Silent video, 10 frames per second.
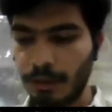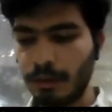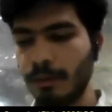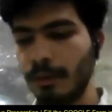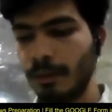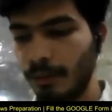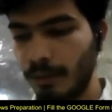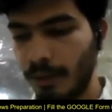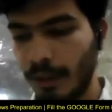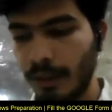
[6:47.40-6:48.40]
Uh,
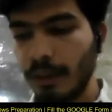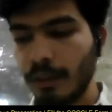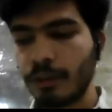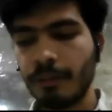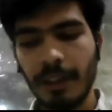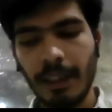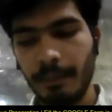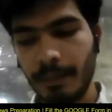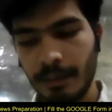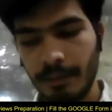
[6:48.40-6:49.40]
so when
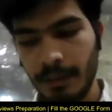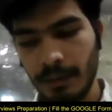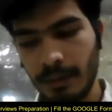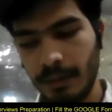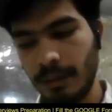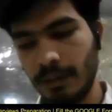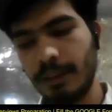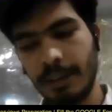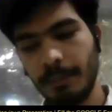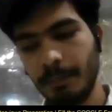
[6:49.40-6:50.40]
I'm giving uh,
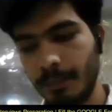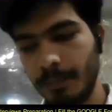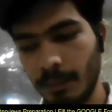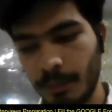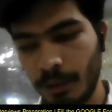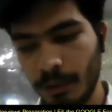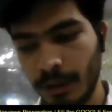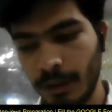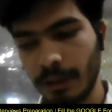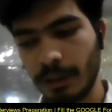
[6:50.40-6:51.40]
step input to
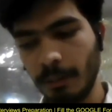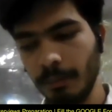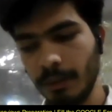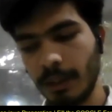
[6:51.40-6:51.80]
the system,